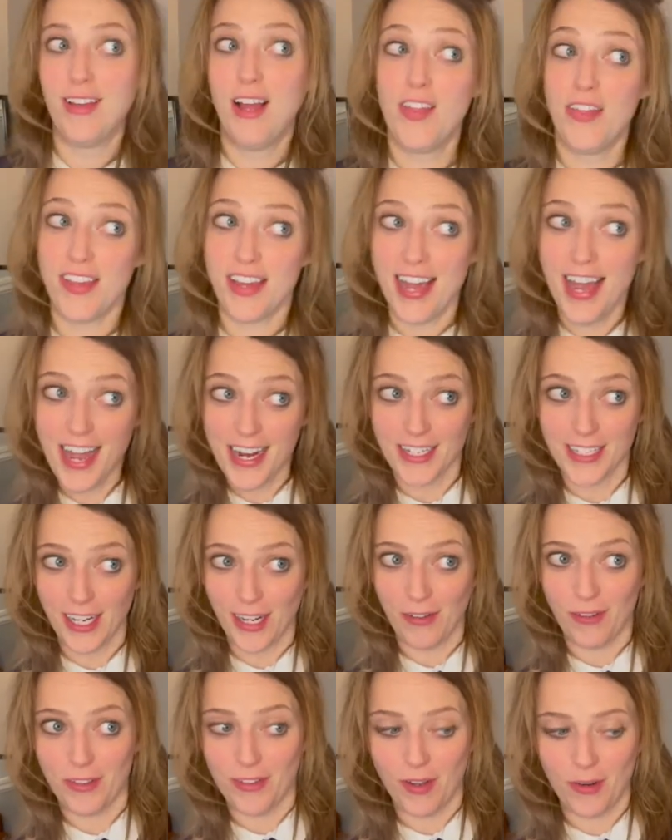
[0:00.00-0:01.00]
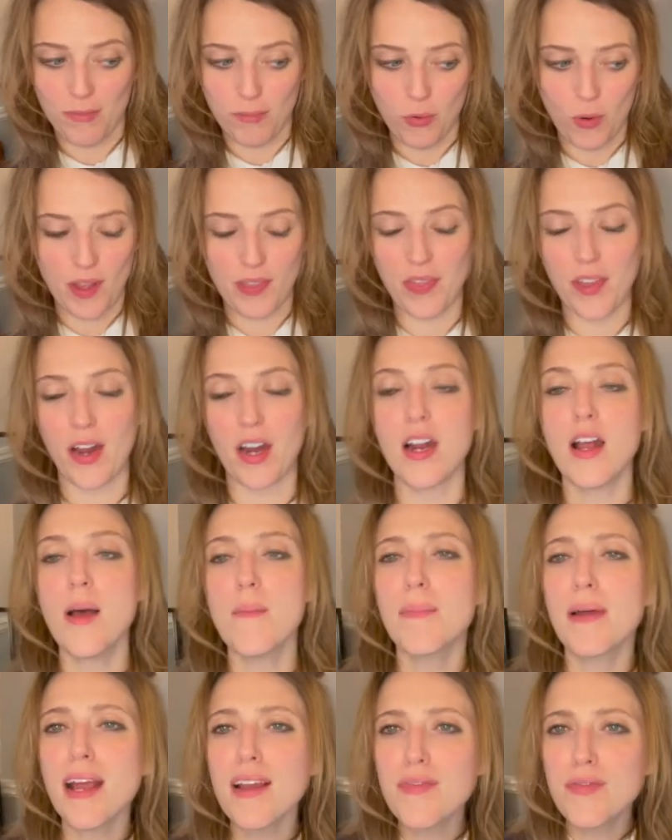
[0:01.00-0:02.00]
the acting was on point there,
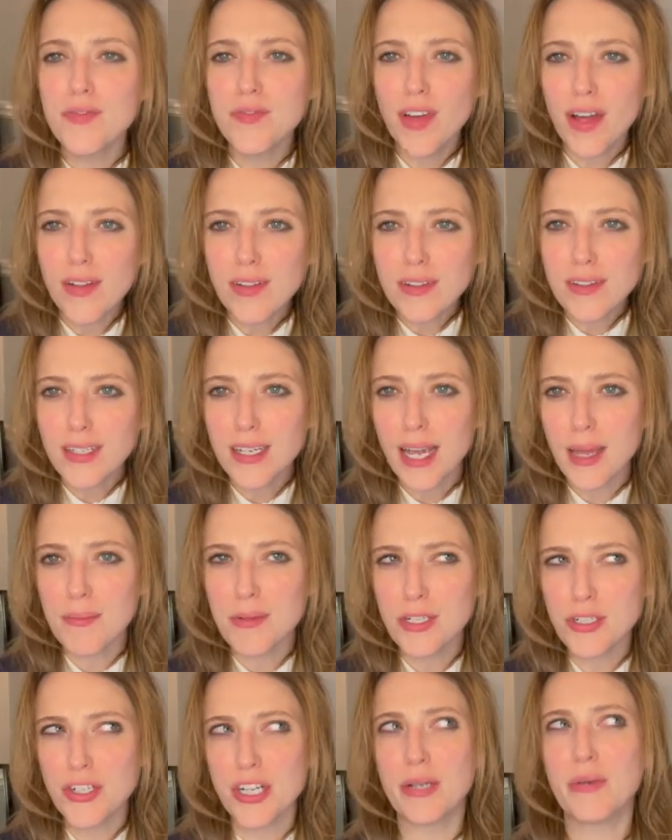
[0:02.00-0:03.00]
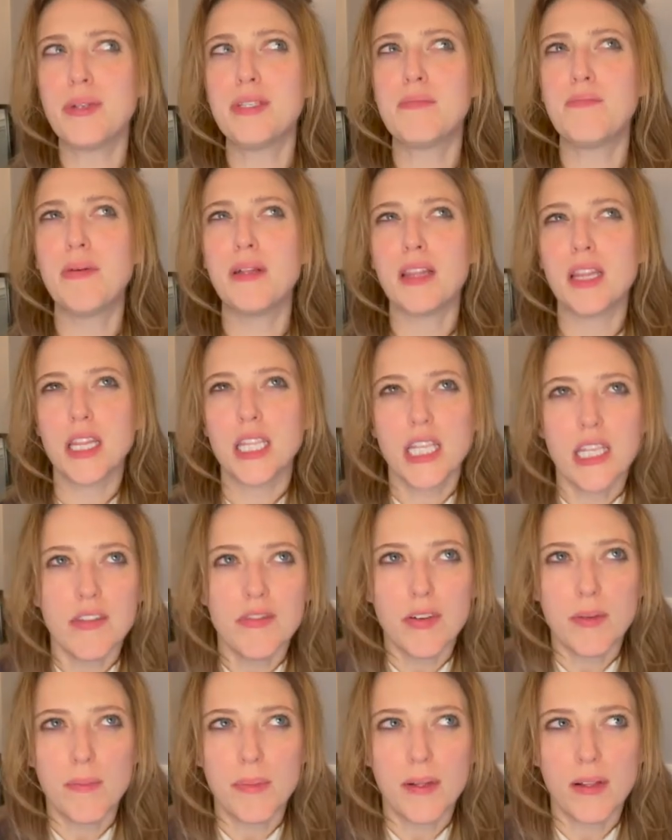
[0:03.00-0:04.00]
but I felt the chemistry, it was
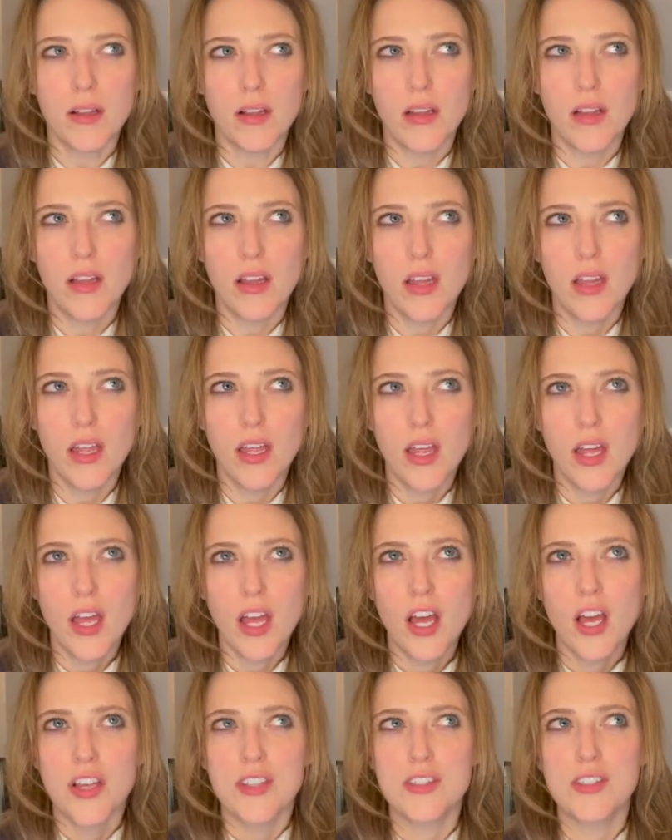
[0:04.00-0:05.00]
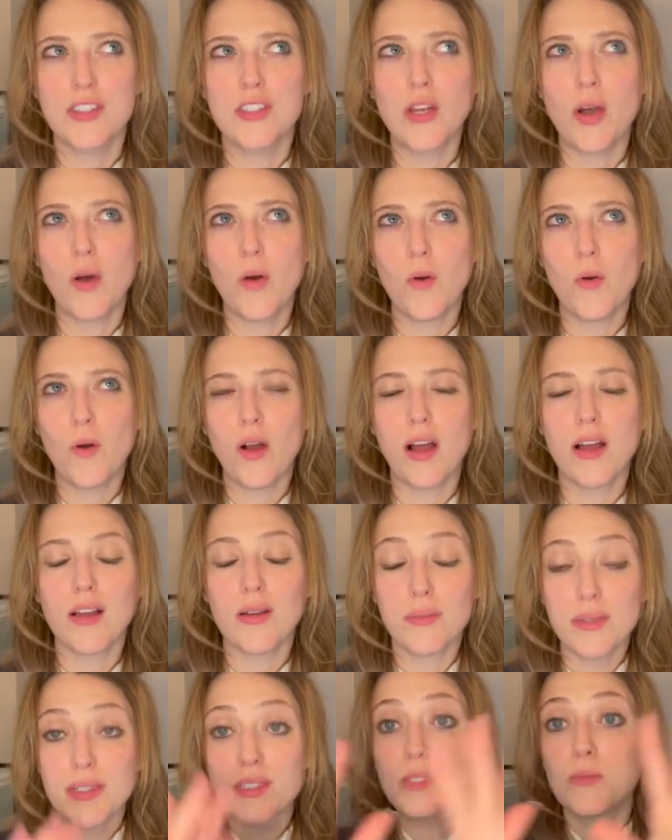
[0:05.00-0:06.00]
believable. So, I
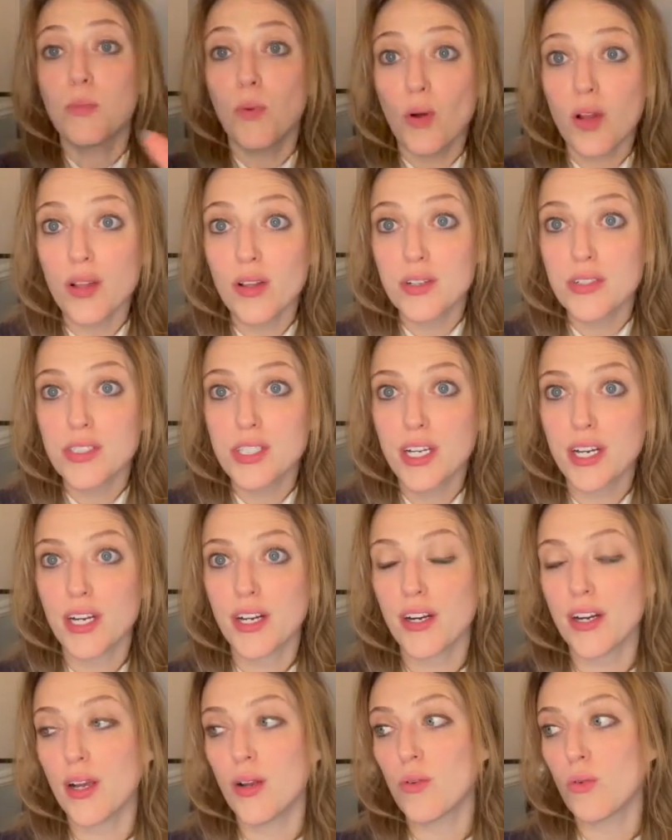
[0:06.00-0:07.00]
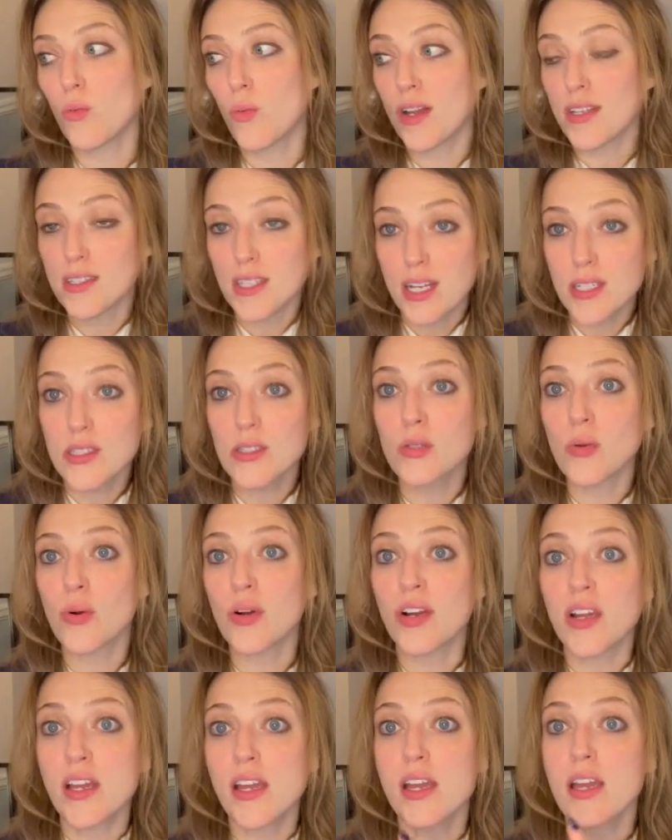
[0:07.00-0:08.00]
mean, spoilers here, West Side
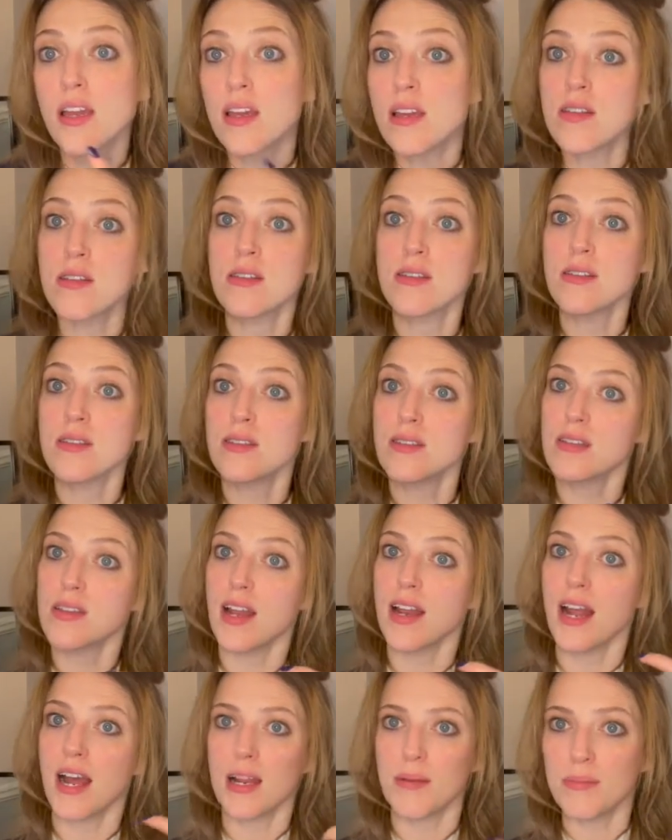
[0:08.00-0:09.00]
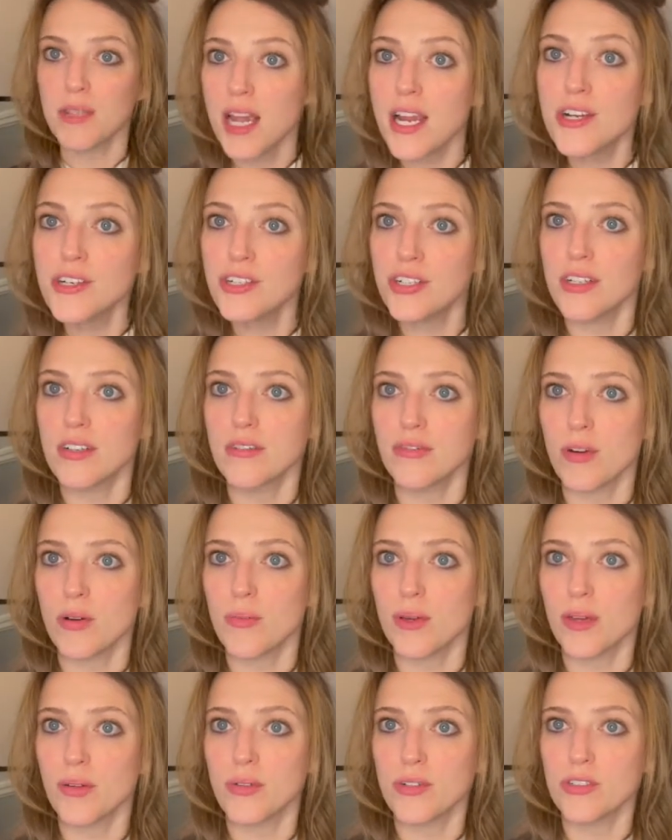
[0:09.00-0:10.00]
Story is an adaptation of
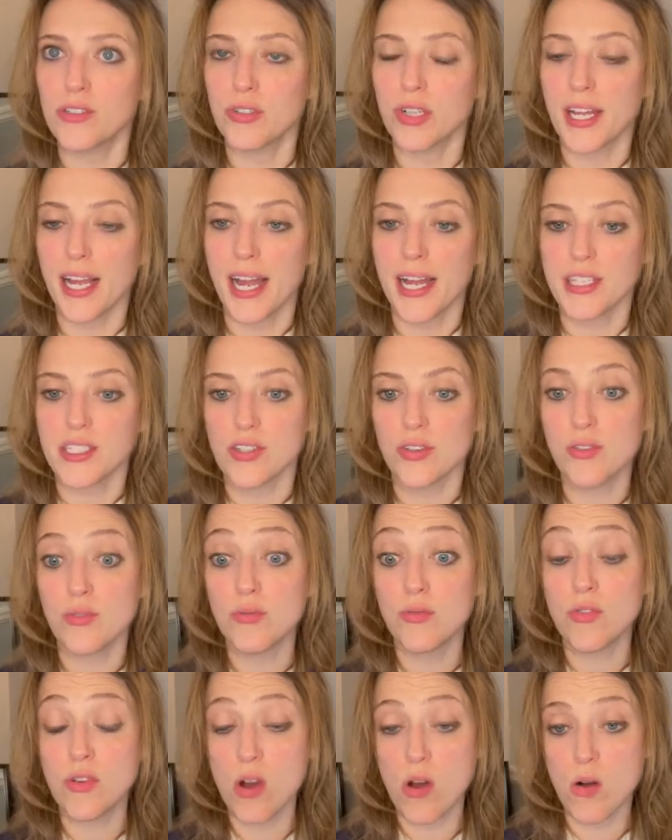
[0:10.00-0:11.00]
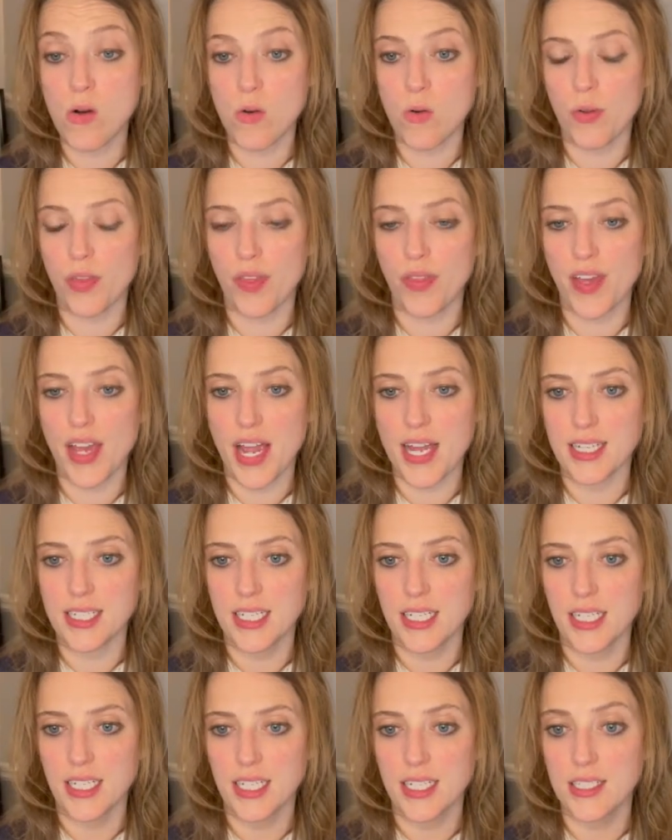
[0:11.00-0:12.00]
Romeo and Juliet. So you know that the
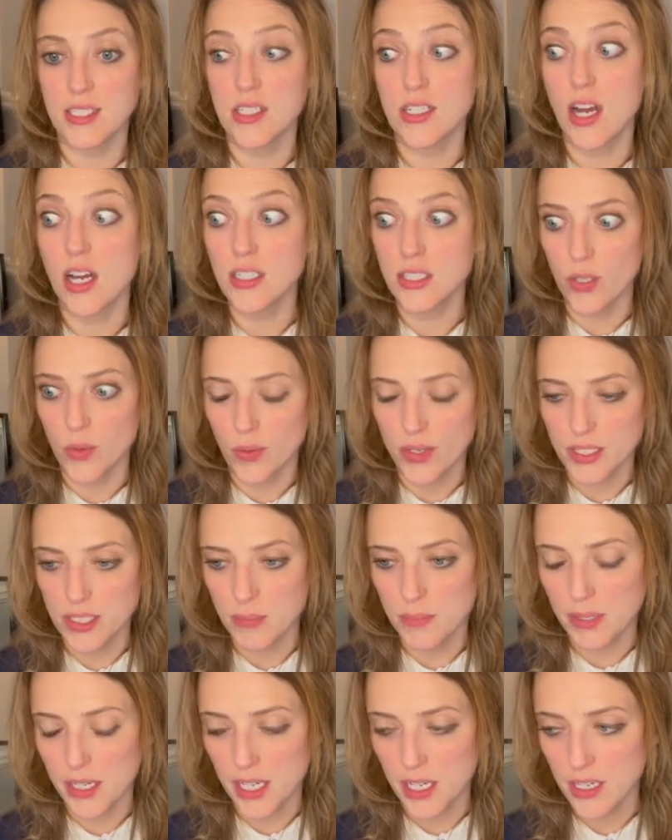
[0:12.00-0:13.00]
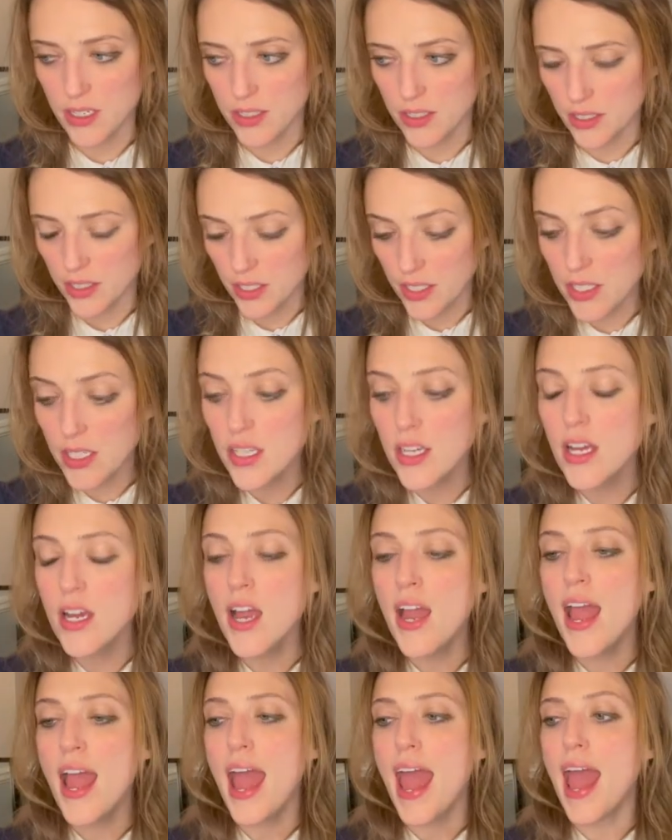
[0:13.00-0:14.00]
ending is not going to be good.
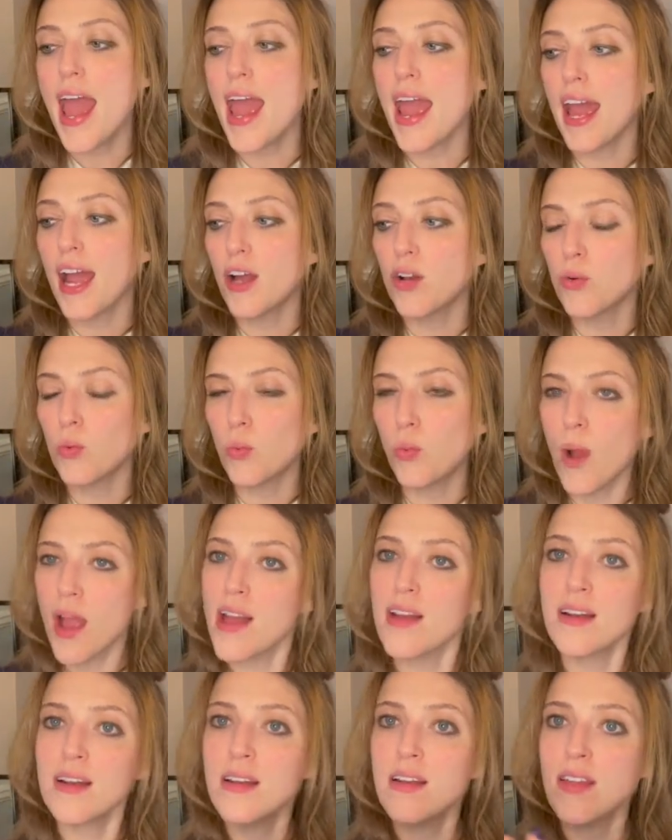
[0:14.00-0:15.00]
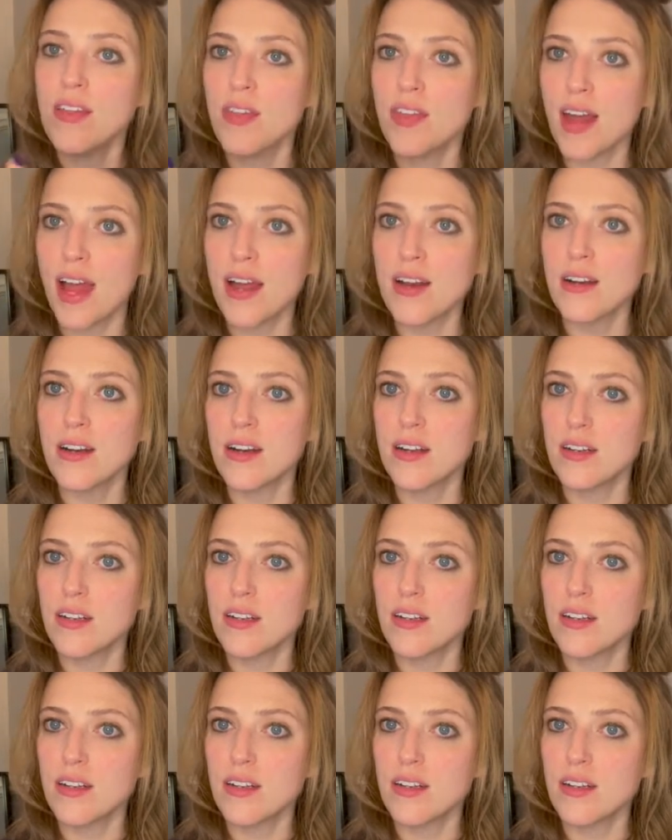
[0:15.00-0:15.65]
And when that